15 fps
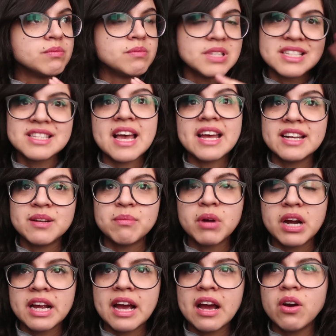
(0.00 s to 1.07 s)
decided to
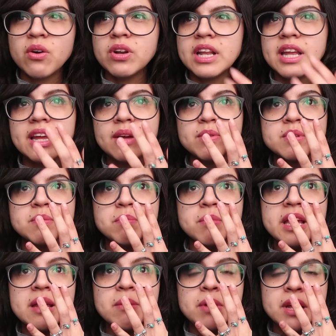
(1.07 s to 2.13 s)
break out. It was
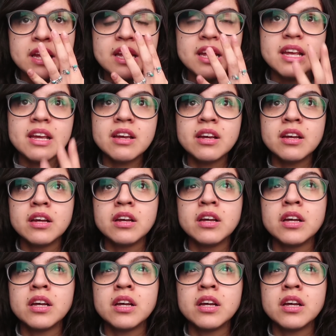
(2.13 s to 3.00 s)
maybe